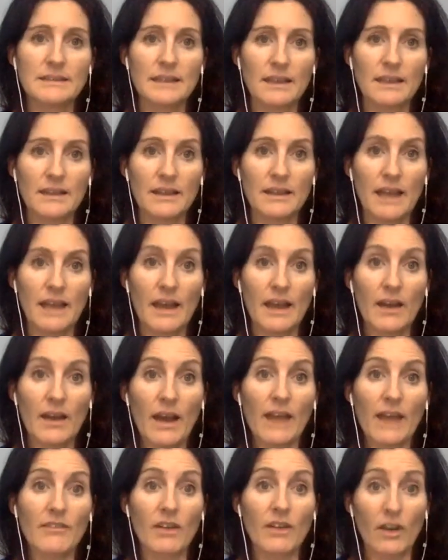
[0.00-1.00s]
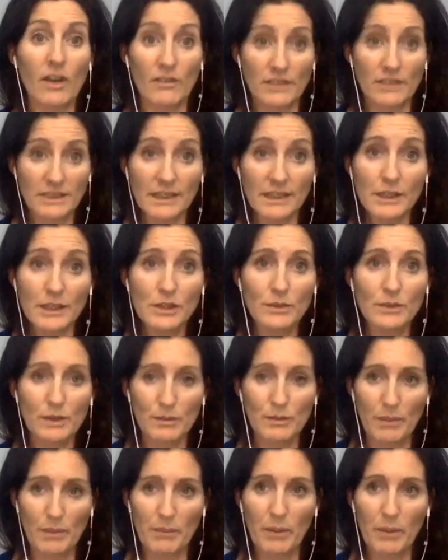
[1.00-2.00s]
now have a conversation with
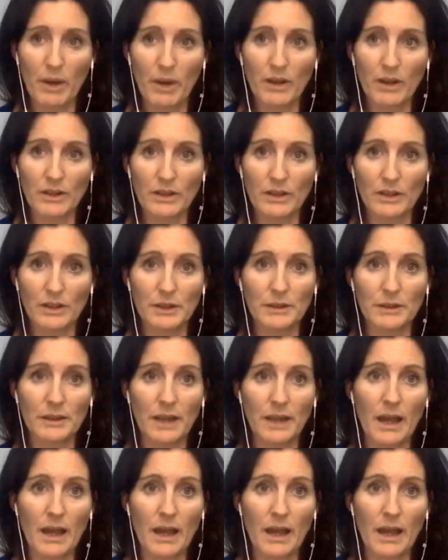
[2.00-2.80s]
my partner